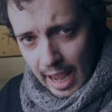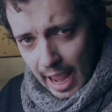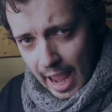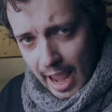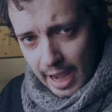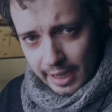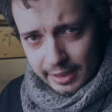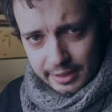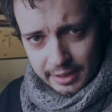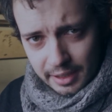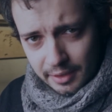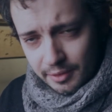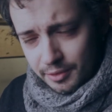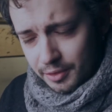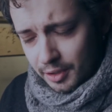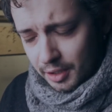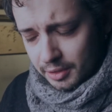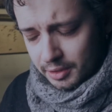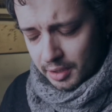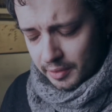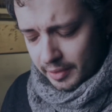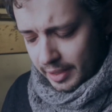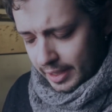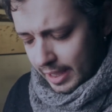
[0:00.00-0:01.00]
act in
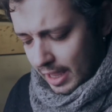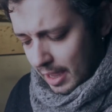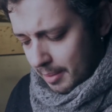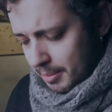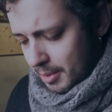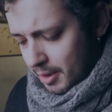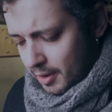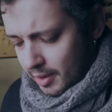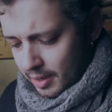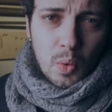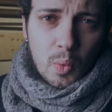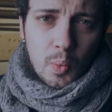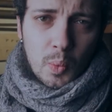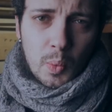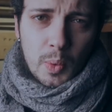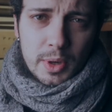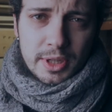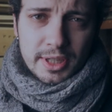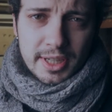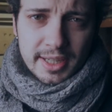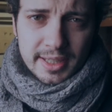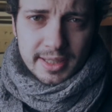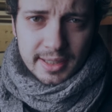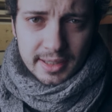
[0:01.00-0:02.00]
front of the camera,
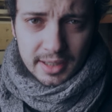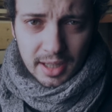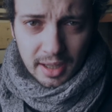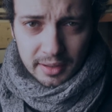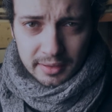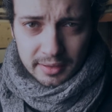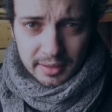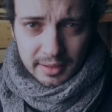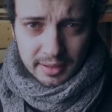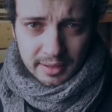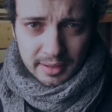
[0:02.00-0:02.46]
which is not